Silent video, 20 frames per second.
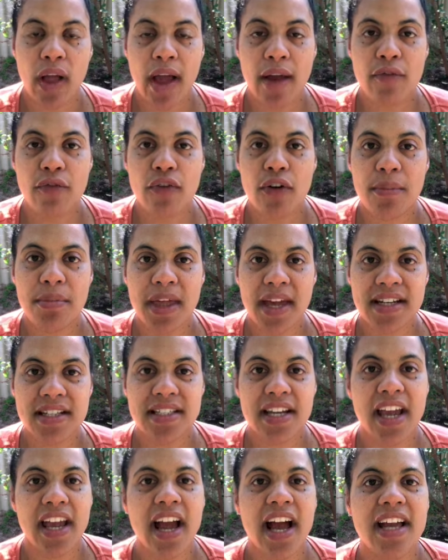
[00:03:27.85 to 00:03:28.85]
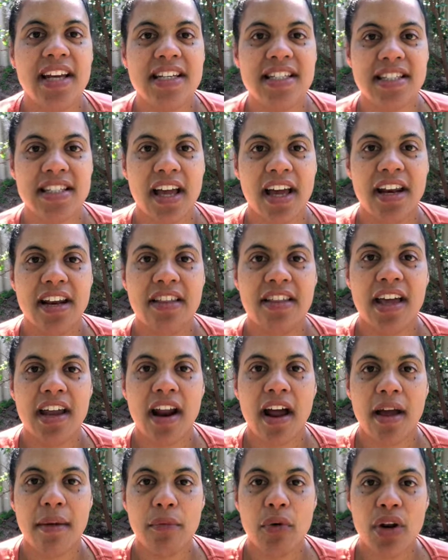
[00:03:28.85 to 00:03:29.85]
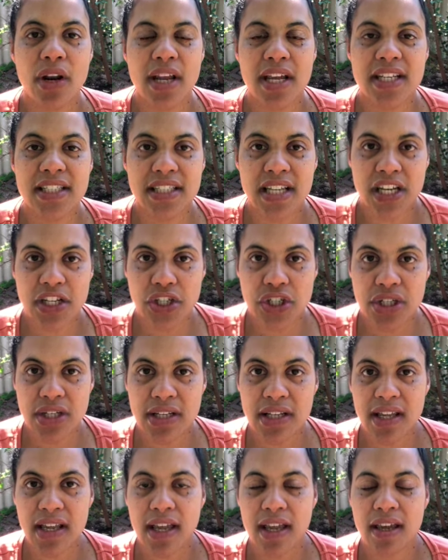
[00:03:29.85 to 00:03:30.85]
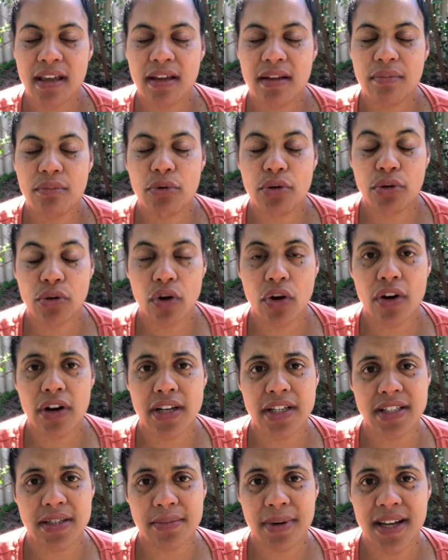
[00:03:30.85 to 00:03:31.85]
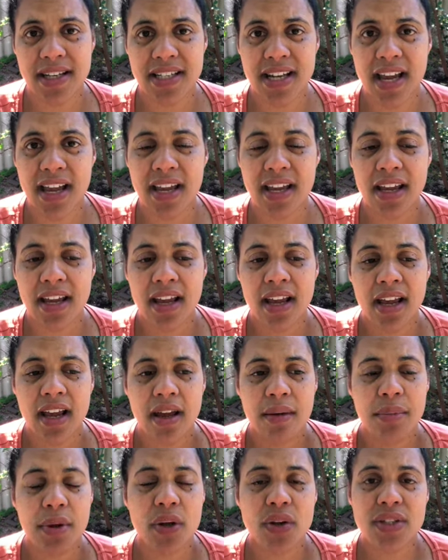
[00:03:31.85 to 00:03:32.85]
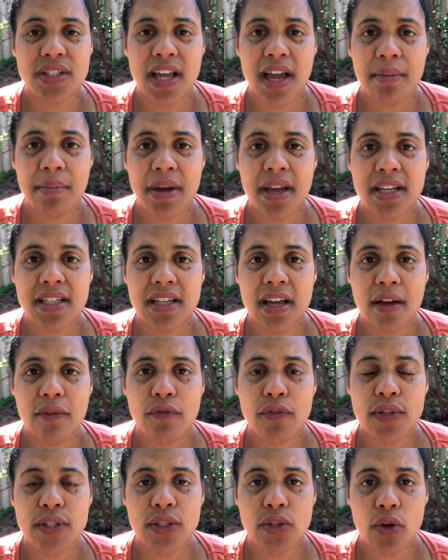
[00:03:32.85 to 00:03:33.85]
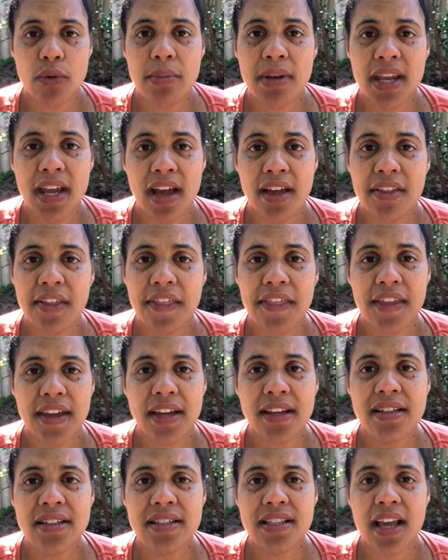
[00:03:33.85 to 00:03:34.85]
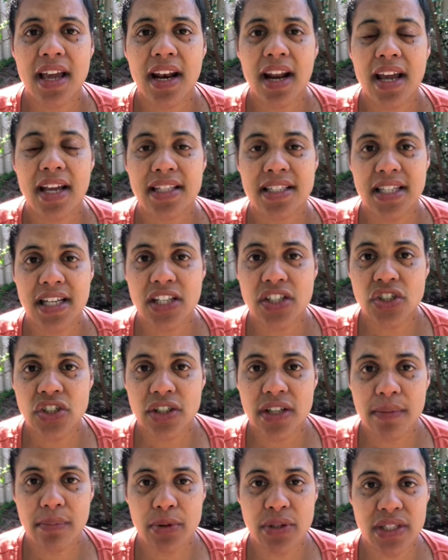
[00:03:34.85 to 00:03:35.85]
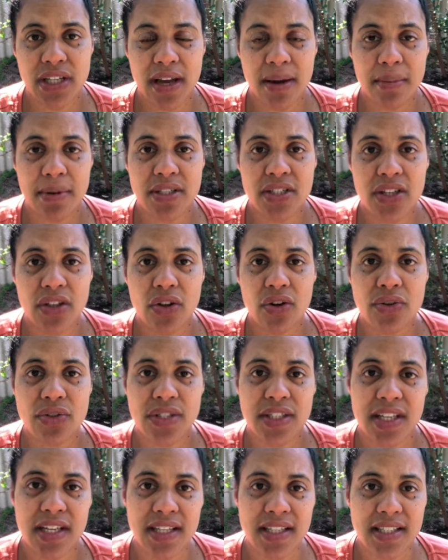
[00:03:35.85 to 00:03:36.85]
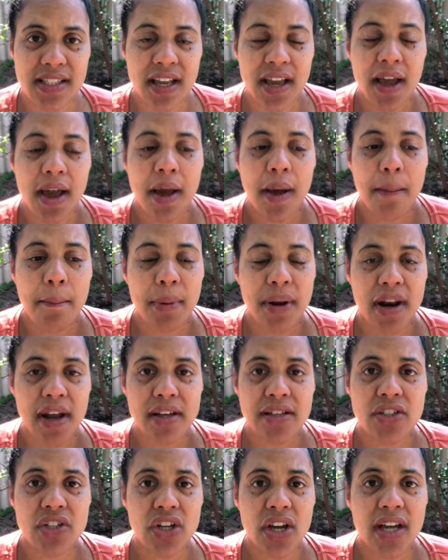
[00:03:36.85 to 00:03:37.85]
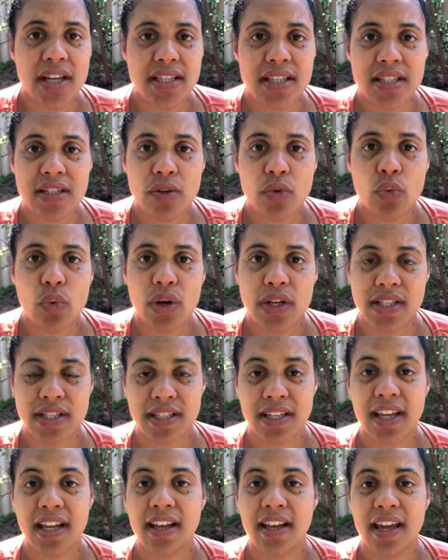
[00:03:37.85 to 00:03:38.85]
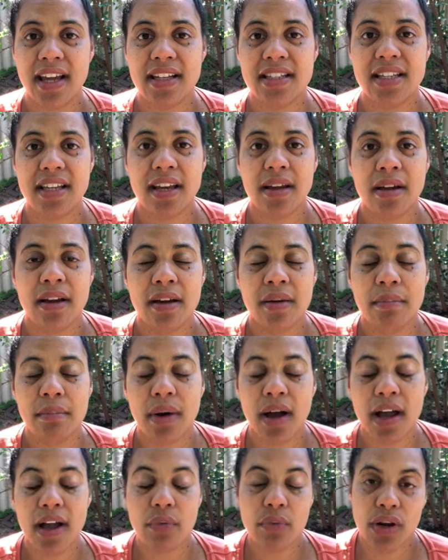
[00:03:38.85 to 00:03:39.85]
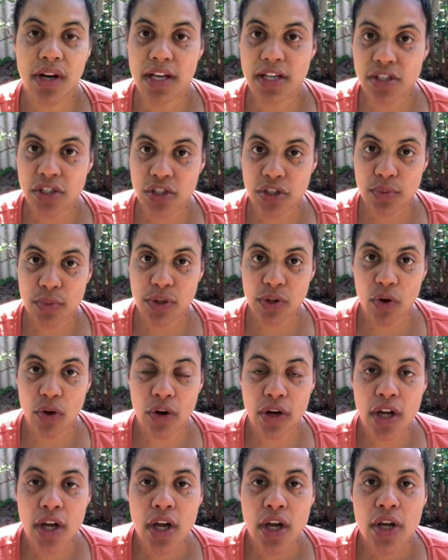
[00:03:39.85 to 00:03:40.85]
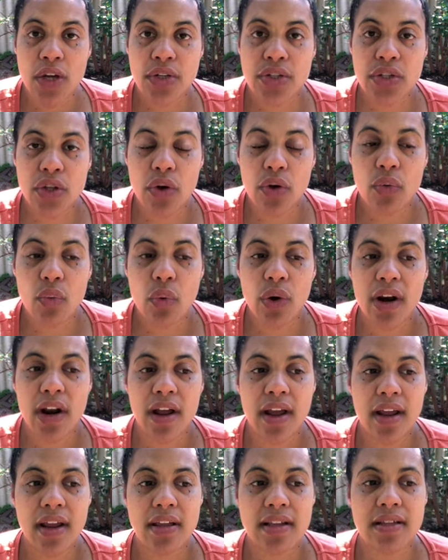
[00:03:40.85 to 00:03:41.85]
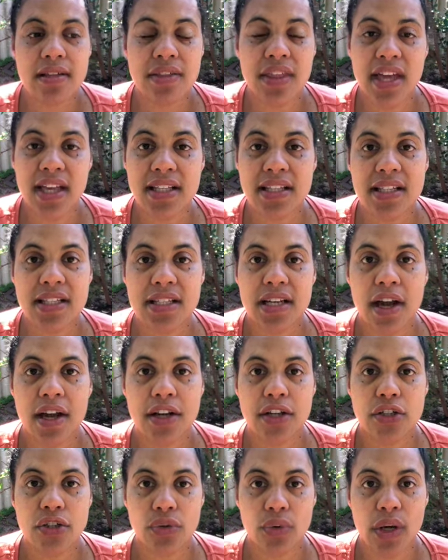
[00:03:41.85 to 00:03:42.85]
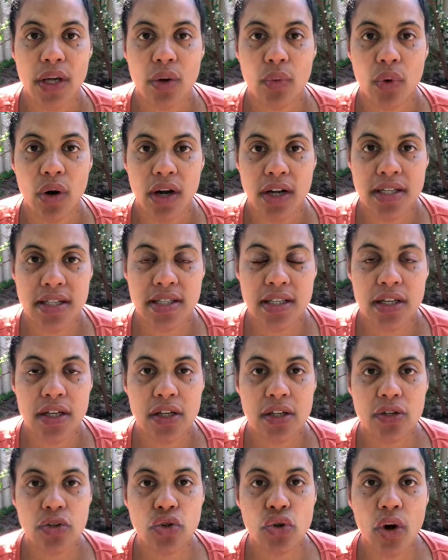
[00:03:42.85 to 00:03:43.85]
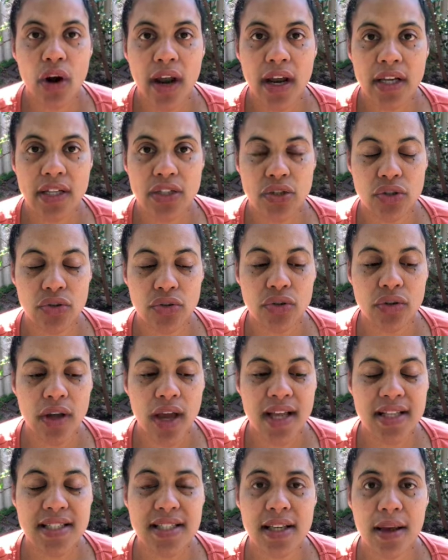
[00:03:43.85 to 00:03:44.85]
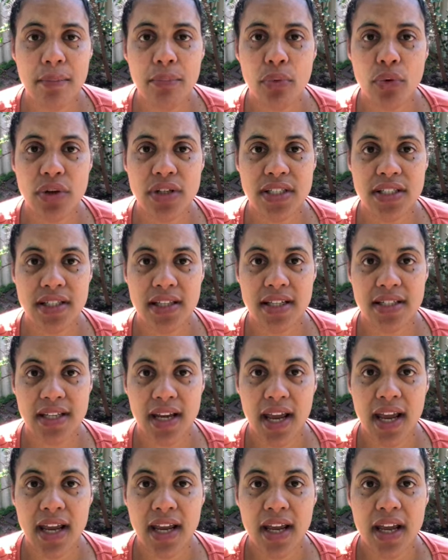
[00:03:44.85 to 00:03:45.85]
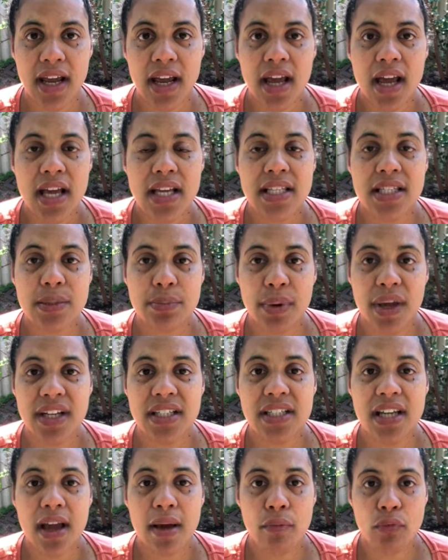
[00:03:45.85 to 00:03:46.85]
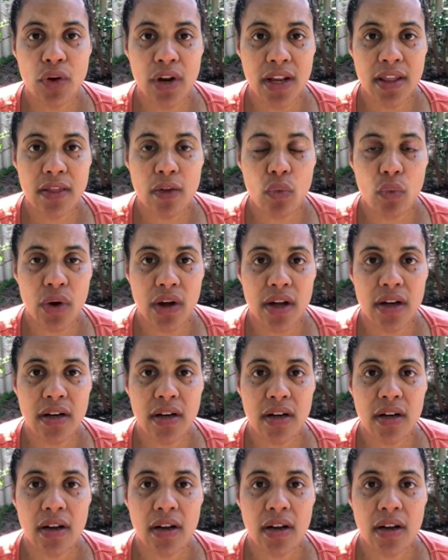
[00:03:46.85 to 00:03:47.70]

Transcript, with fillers: And from that day, I decided that I'm going to intentionally put God into my day because I make time for so many other things and I intentionally put time into those things, but I just was neglecting my relationship with God. So, what I then started doing was trying to, at some point in the day, spend time reading the Word.